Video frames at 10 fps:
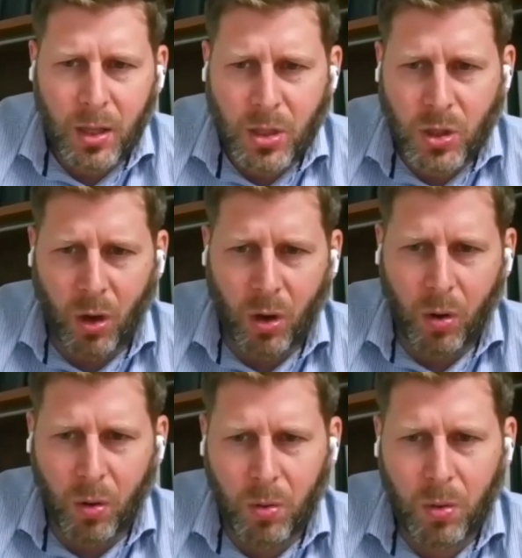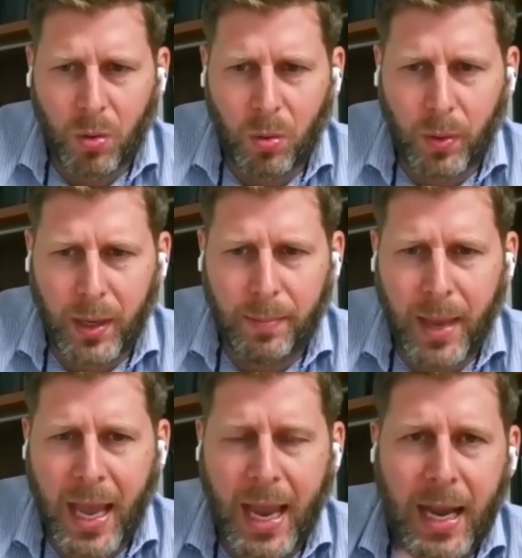So we
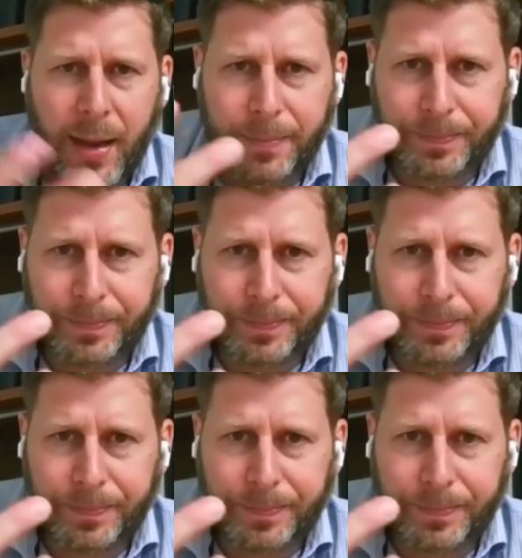made